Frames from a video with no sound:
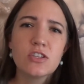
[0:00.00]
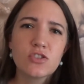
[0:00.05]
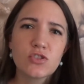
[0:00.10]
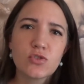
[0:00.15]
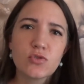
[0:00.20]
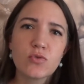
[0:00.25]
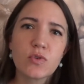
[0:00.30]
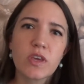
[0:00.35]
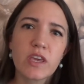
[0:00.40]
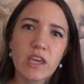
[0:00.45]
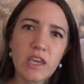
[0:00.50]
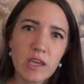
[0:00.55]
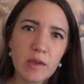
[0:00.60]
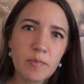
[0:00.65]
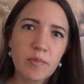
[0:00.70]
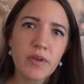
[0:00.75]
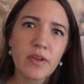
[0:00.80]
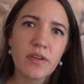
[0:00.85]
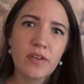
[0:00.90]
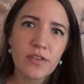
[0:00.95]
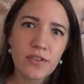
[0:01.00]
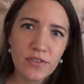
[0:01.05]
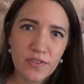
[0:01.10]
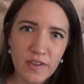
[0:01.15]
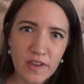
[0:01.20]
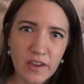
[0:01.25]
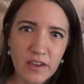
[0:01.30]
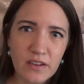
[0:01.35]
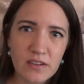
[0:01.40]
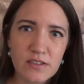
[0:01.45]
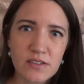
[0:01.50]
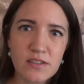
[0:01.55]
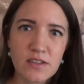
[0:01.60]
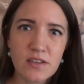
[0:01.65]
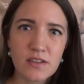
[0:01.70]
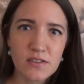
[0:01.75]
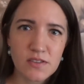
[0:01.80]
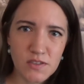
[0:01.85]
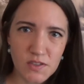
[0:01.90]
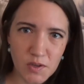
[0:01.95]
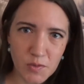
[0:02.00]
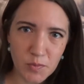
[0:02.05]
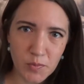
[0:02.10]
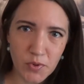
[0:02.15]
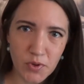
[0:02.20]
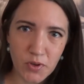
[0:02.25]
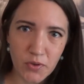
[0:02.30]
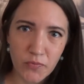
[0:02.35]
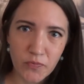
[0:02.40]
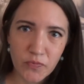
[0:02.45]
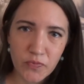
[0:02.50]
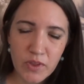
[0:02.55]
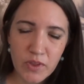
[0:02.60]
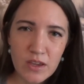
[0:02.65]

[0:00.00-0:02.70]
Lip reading: to keep things simple.